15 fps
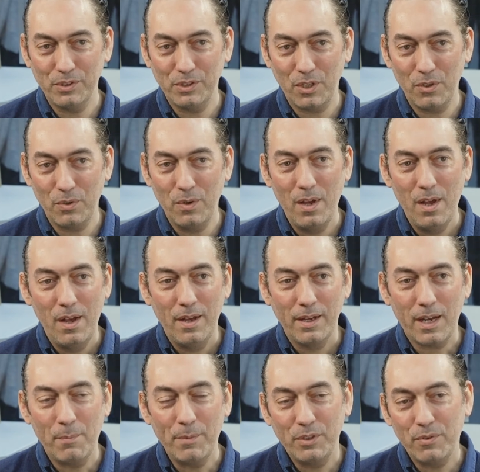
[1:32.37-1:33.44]
So
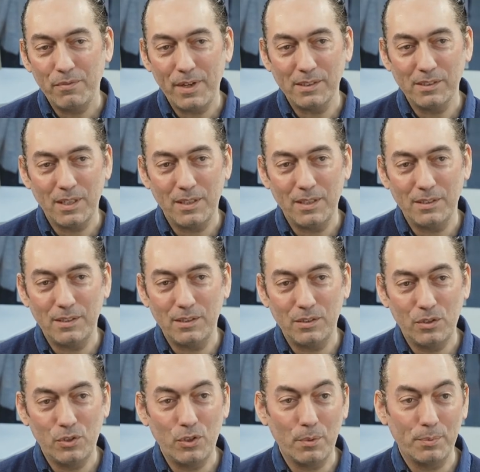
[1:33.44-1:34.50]
coming to events like this is
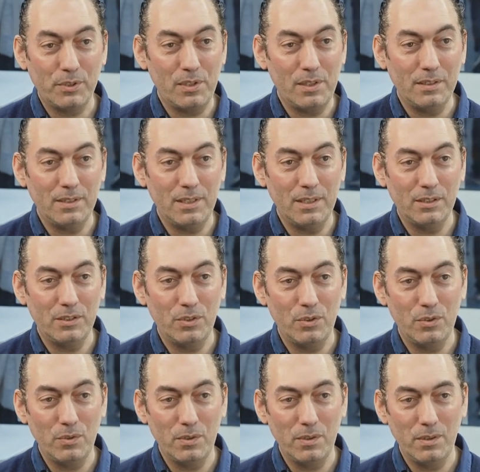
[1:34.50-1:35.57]
a good opportunity
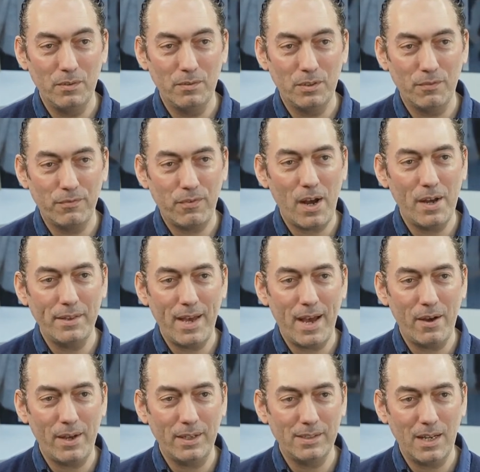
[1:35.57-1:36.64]
to find
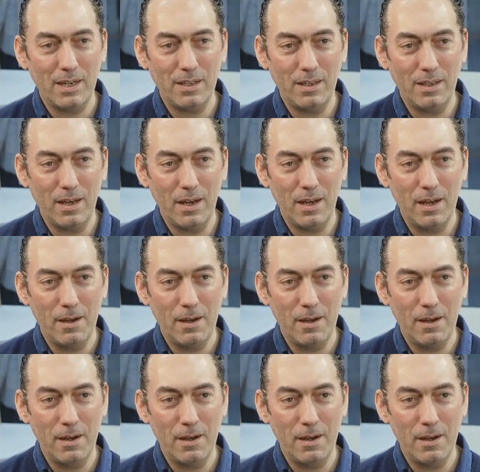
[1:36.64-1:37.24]
out exactly